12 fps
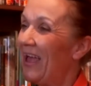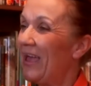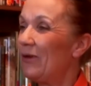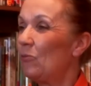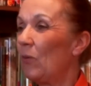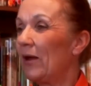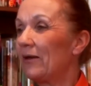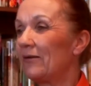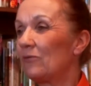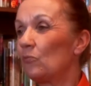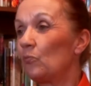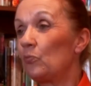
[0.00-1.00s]
and what
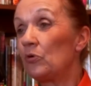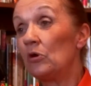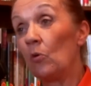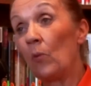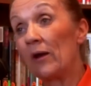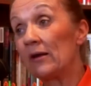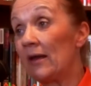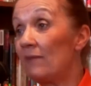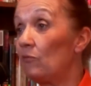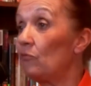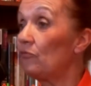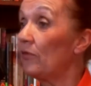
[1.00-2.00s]
you know what
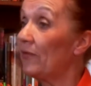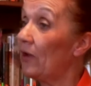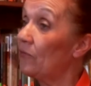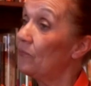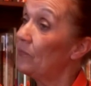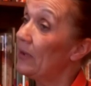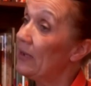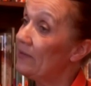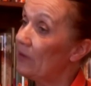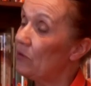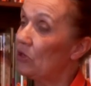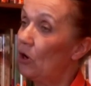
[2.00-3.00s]
levels that they're
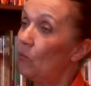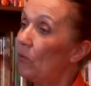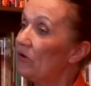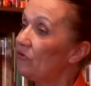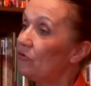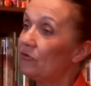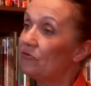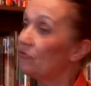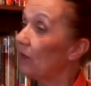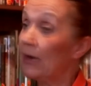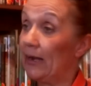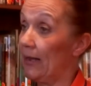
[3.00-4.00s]
easy. you don't want children
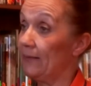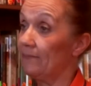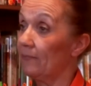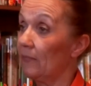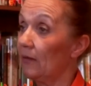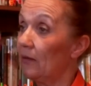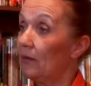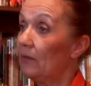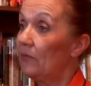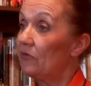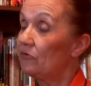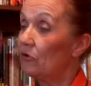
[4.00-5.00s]
struggling
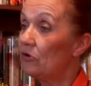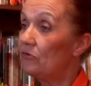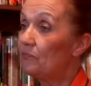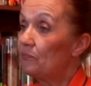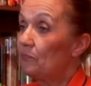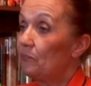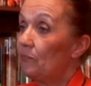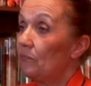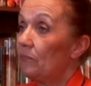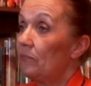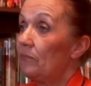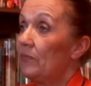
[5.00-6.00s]
mm-hmm. there's no
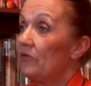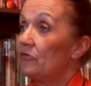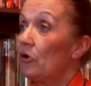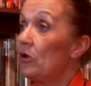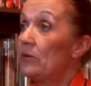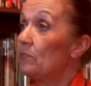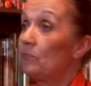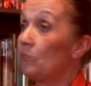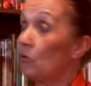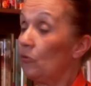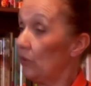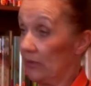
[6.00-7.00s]
there's no
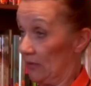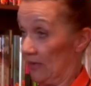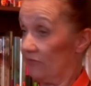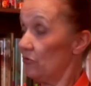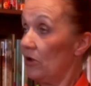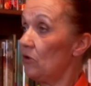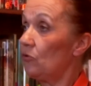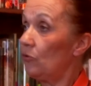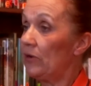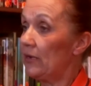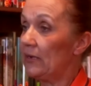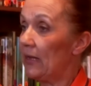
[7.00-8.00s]
good in it's no
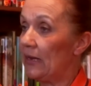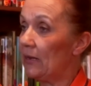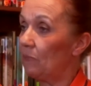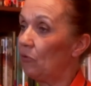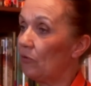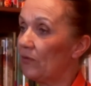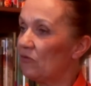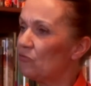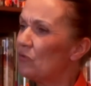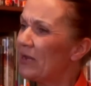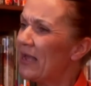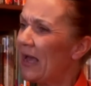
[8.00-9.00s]
good in getting a book that's
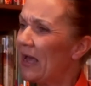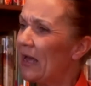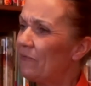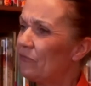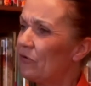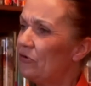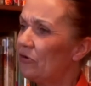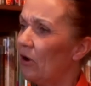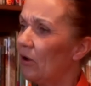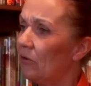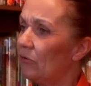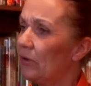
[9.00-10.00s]
really hard for a
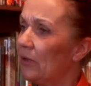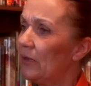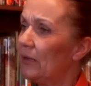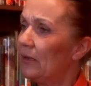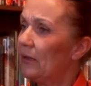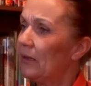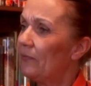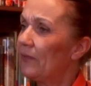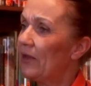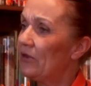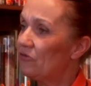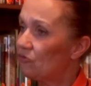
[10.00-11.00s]
child
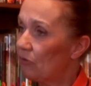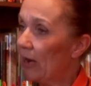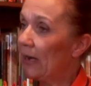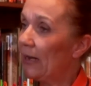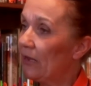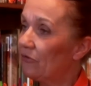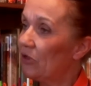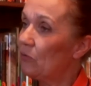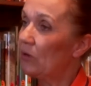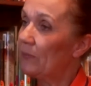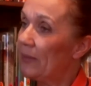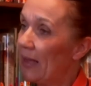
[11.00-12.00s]
that is struggling so
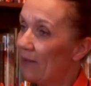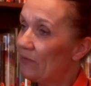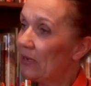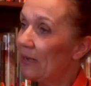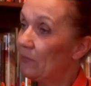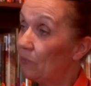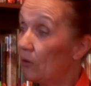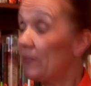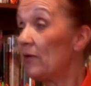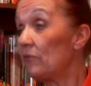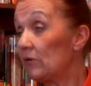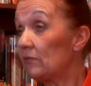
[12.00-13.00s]
you want to be able to get them a book
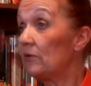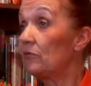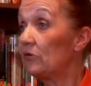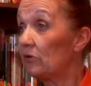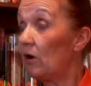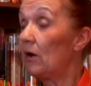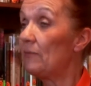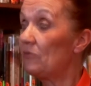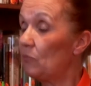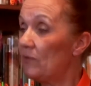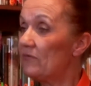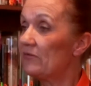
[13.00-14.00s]
there are there are
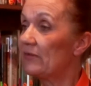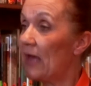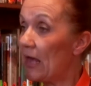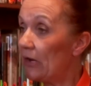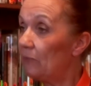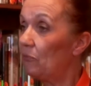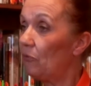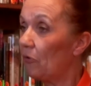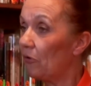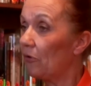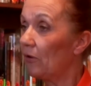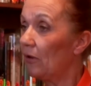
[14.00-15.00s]
times when we've started a
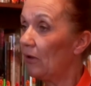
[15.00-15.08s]
book